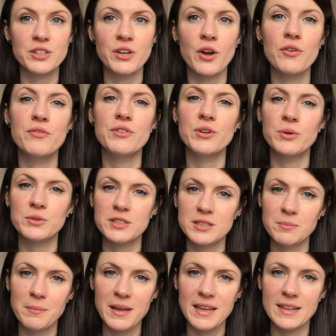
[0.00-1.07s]
to go for your
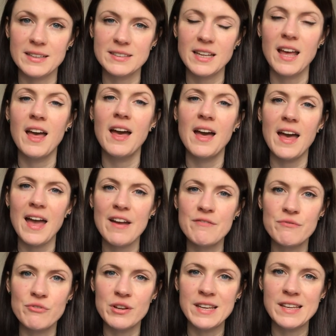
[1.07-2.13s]
smears
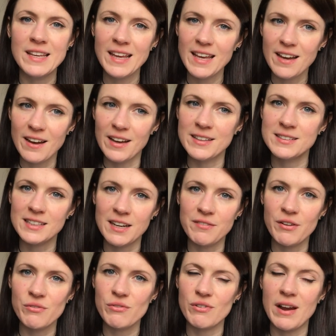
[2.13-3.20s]
every year instead
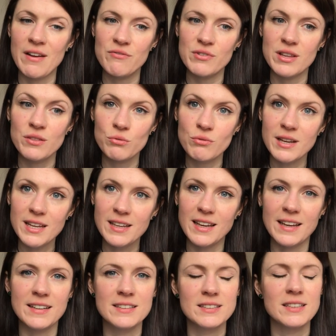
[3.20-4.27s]
of every 3
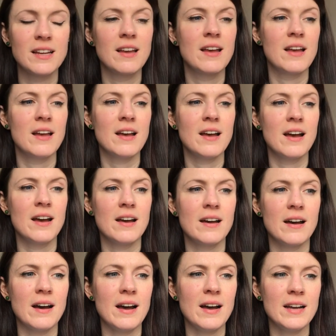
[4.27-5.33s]
years.
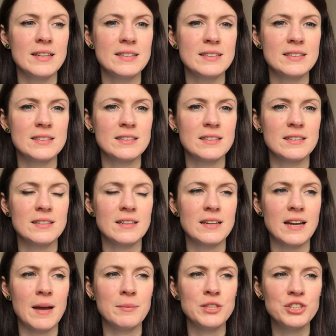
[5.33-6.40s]
And
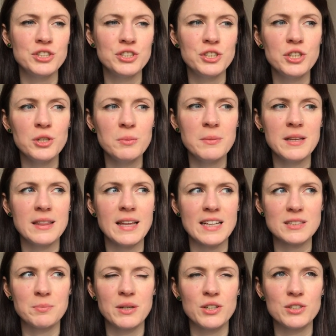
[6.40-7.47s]
I'm assuming
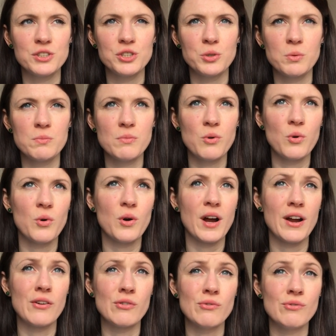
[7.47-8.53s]
that's because you're more
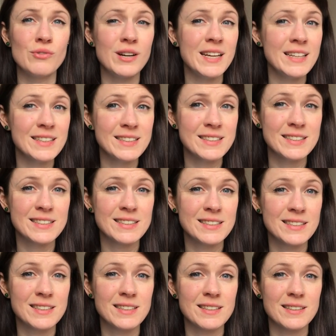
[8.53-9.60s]
at
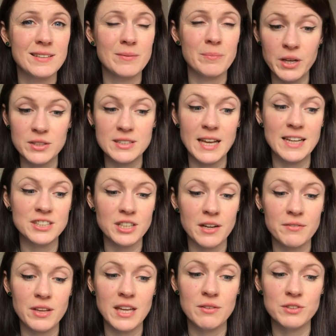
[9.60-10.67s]
risk, because
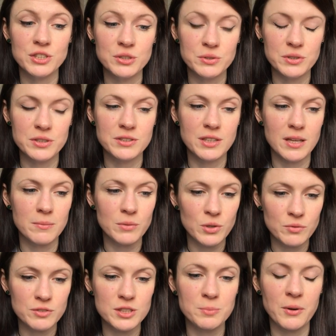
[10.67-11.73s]
HIV reduces the
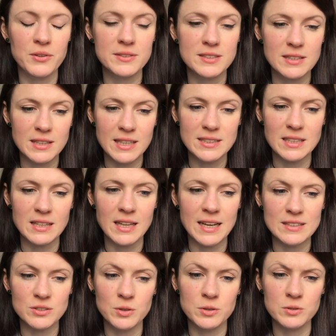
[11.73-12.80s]
immune response and things like
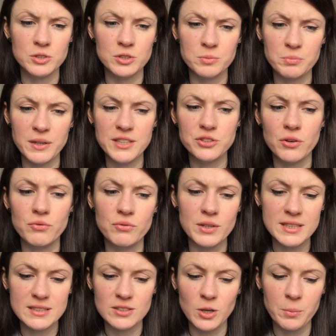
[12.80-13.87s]
that, so it just brings your
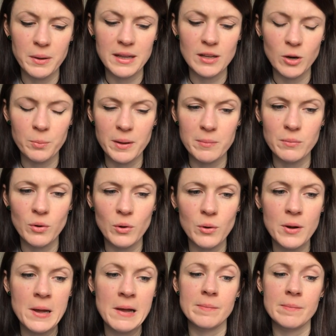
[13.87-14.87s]
risk up a little bit more.